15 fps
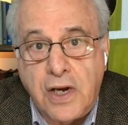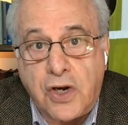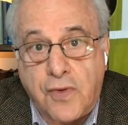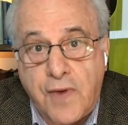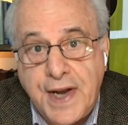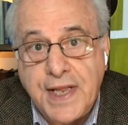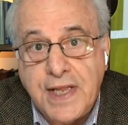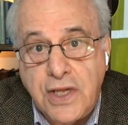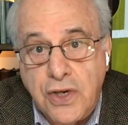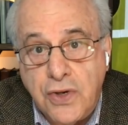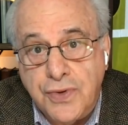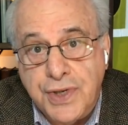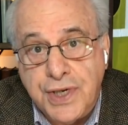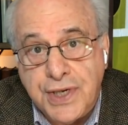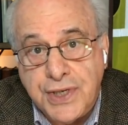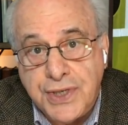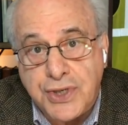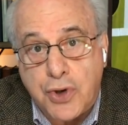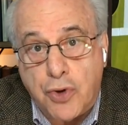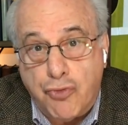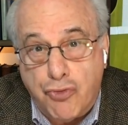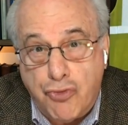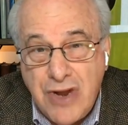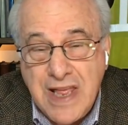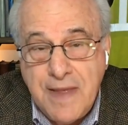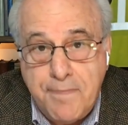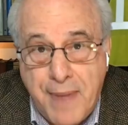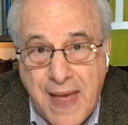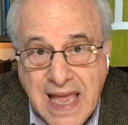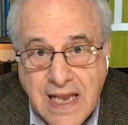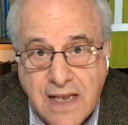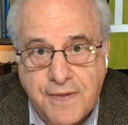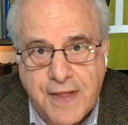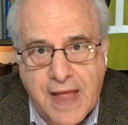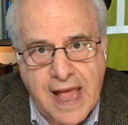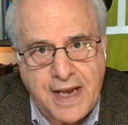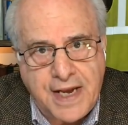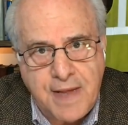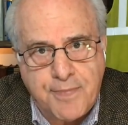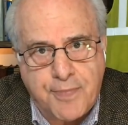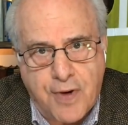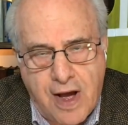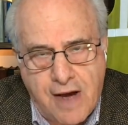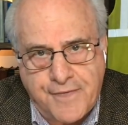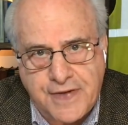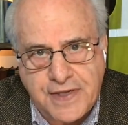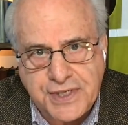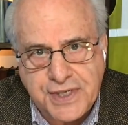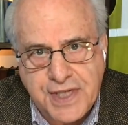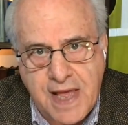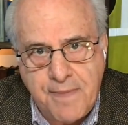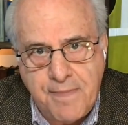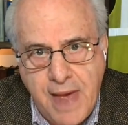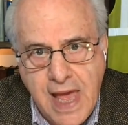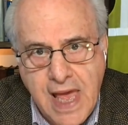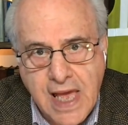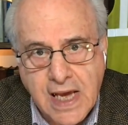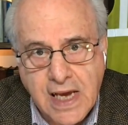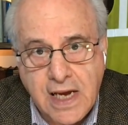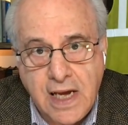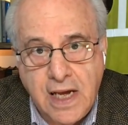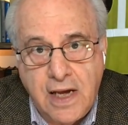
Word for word: Credit unions rebate any profits they make